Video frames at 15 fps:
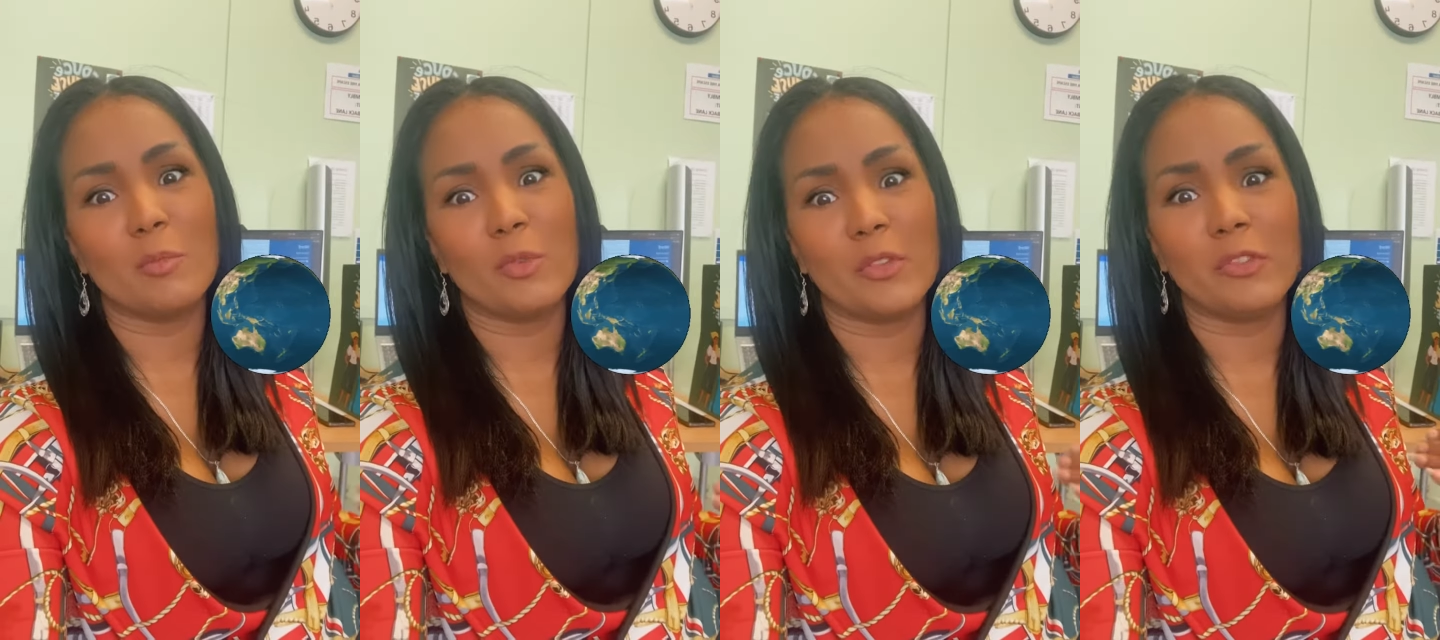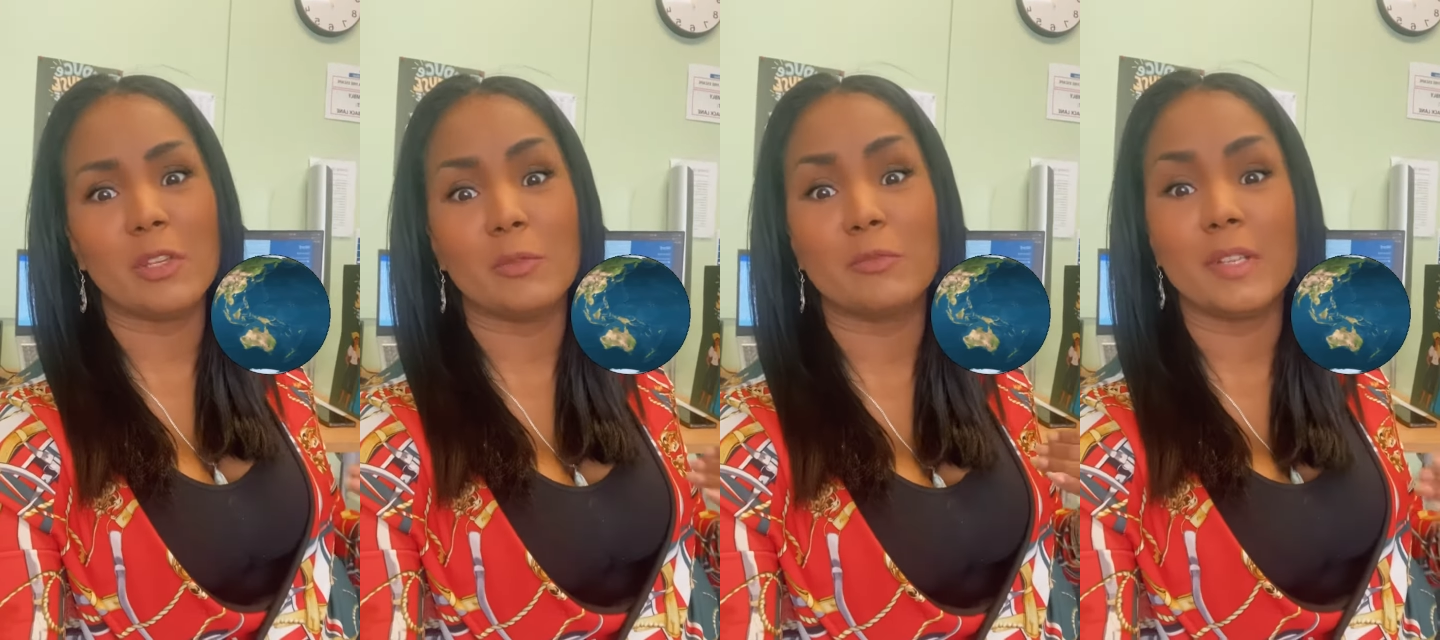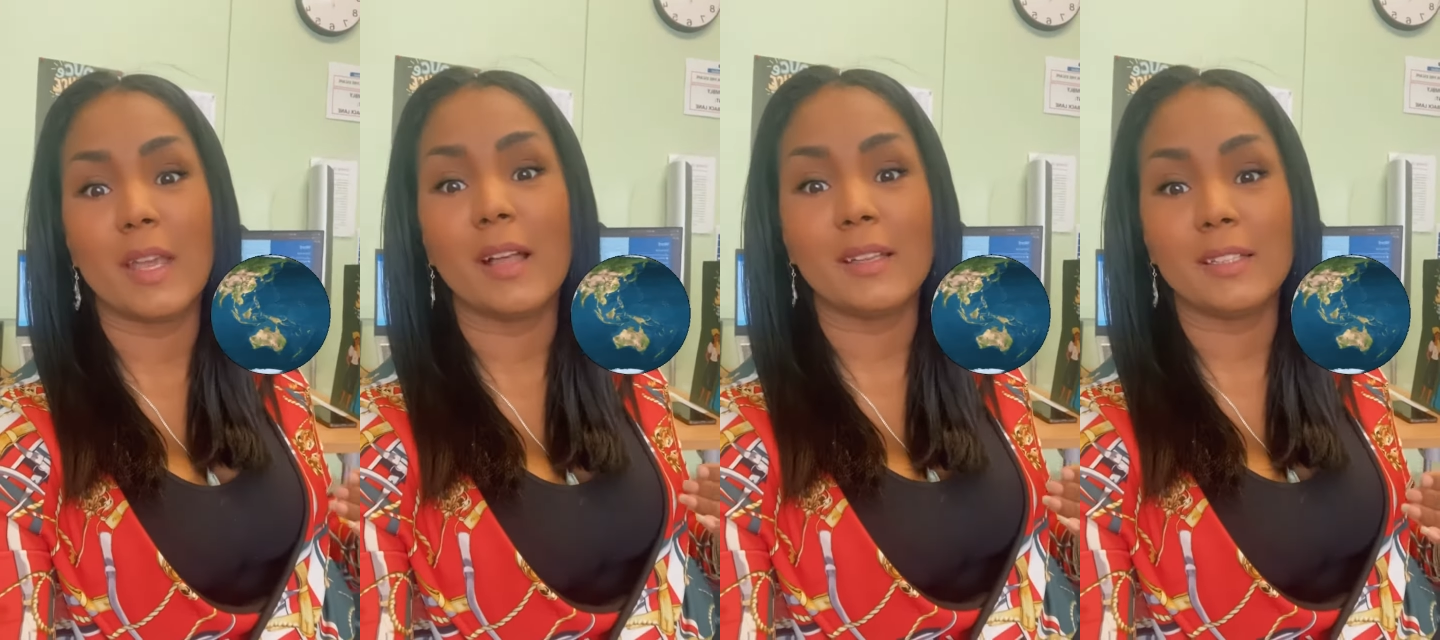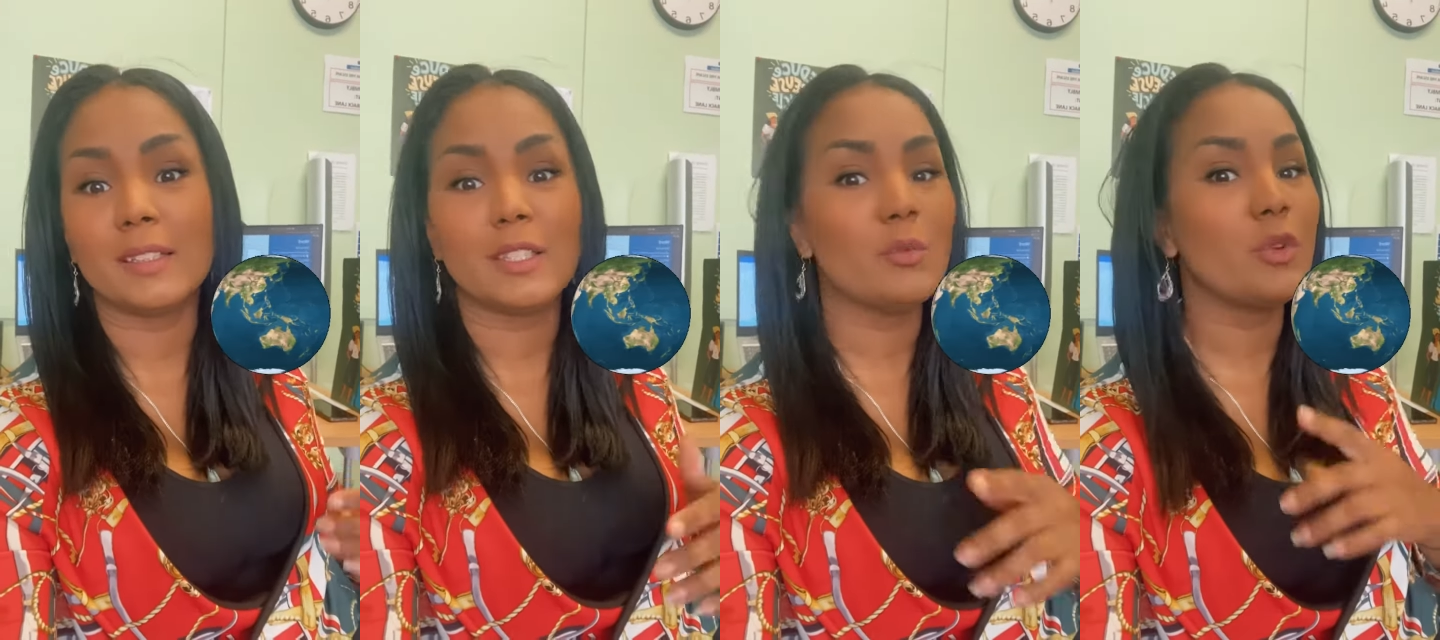when in
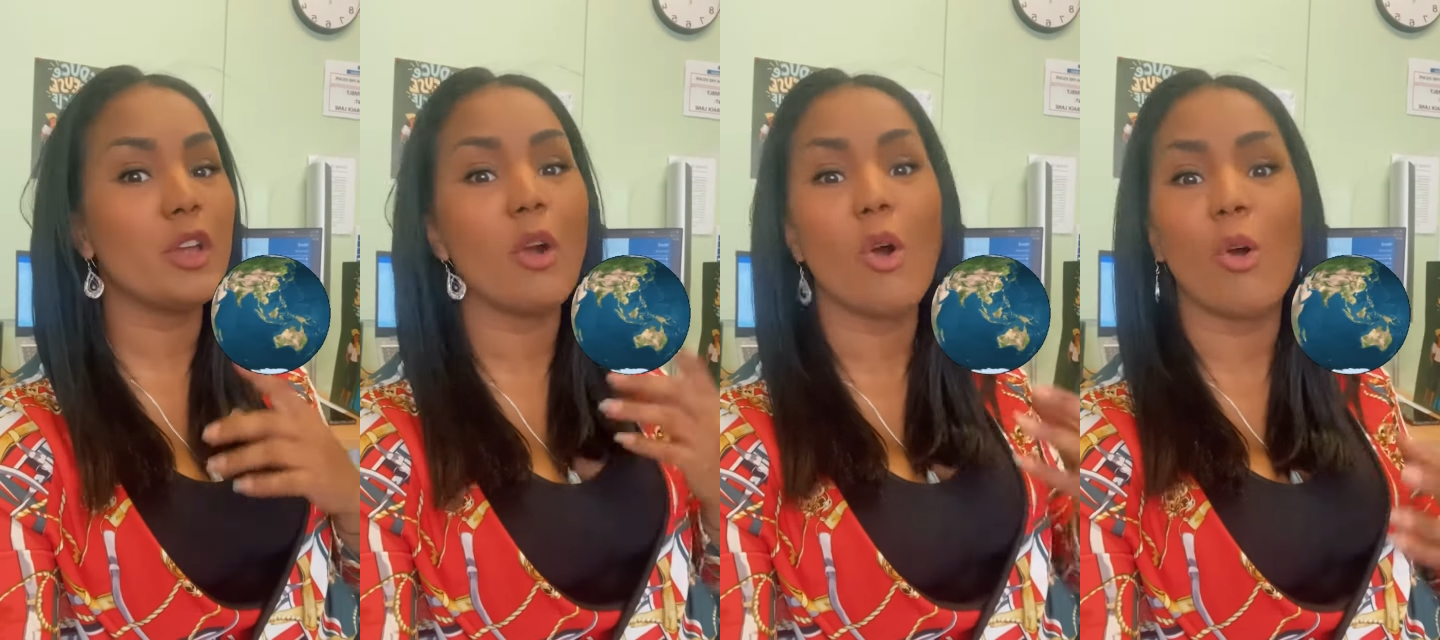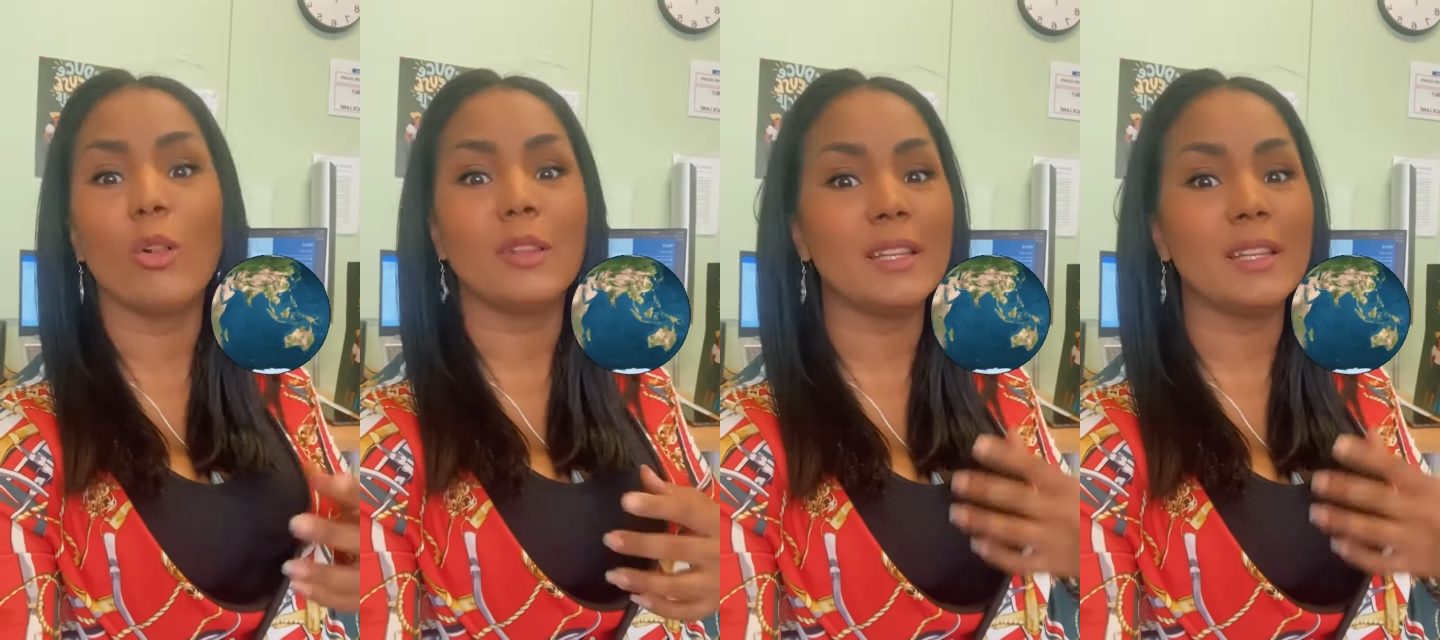reality we all